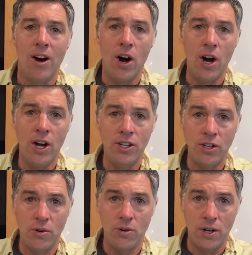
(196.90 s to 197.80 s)
on
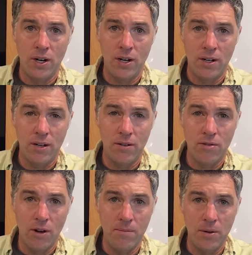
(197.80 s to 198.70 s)
your
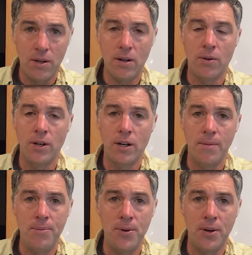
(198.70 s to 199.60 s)
Chromebook or your
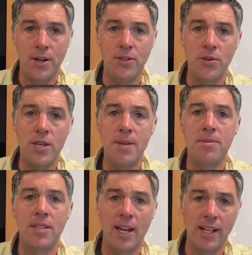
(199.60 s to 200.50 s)
computer and you keep
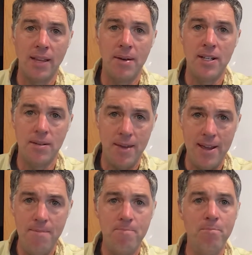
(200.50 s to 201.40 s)
sending them in to
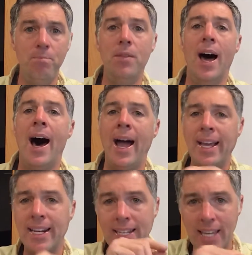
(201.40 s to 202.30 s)
me, I
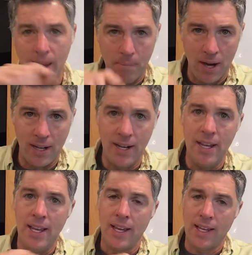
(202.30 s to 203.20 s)
can keep on
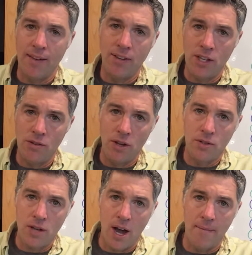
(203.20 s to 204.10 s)
giving you
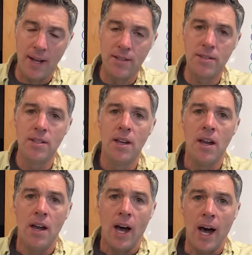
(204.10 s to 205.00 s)
those comments.
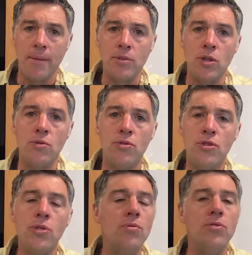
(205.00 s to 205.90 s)
Um, you
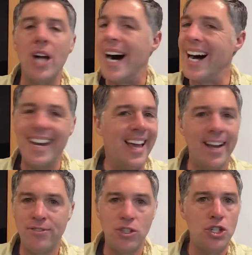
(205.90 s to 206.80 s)
do not
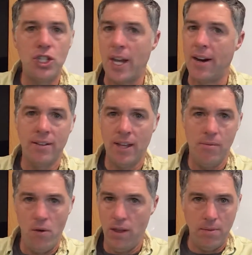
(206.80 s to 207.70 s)
have to share
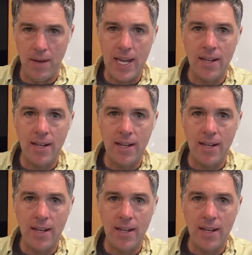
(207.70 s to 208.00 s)
them with me.